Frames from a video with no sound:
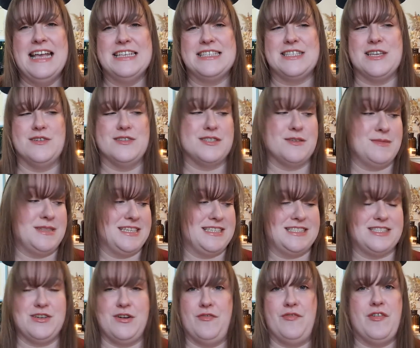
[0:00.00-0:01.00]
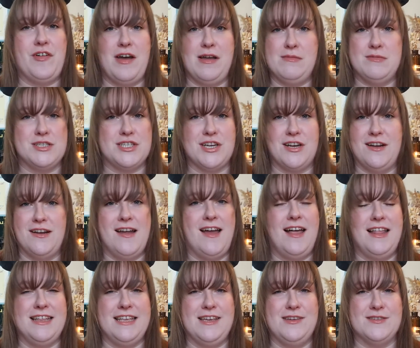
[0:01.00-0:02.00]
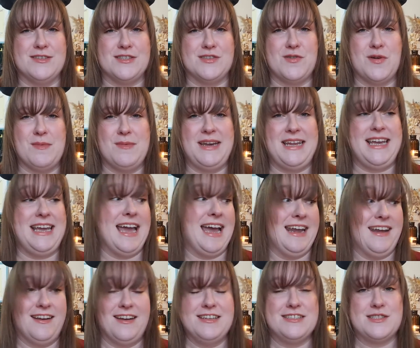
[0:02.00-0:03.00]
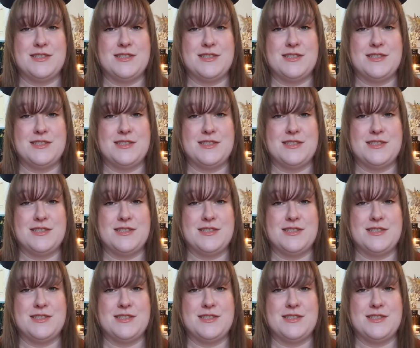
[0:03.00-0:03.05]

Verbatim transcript: So some of this stuff I'm sure I'll use normally and